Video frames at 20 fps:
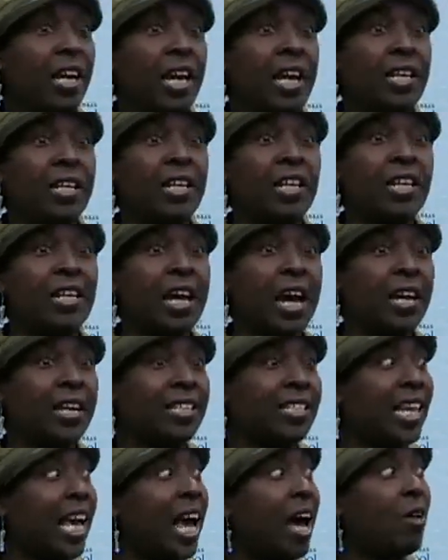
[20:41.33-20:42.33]
And he got
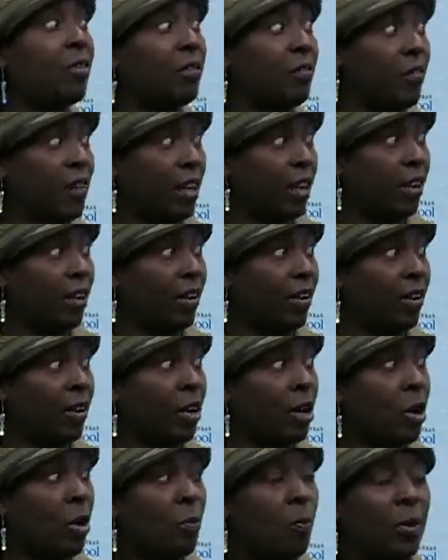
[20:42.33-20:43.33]
us out of here.
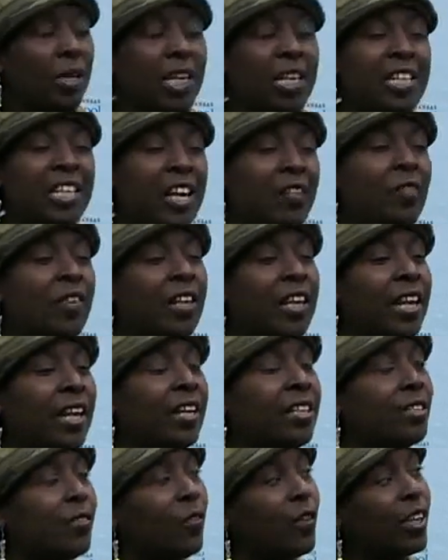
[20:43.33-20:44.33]
But he never let
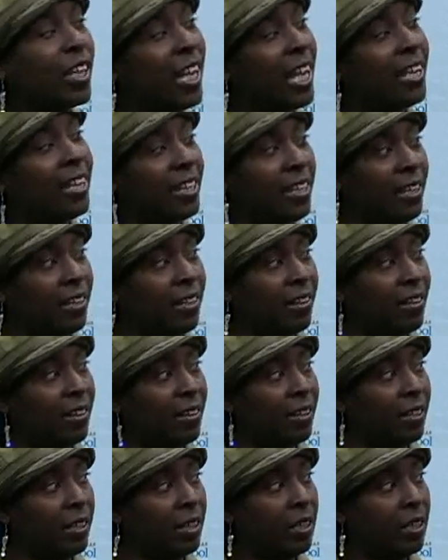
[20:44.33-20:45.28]
us forget here.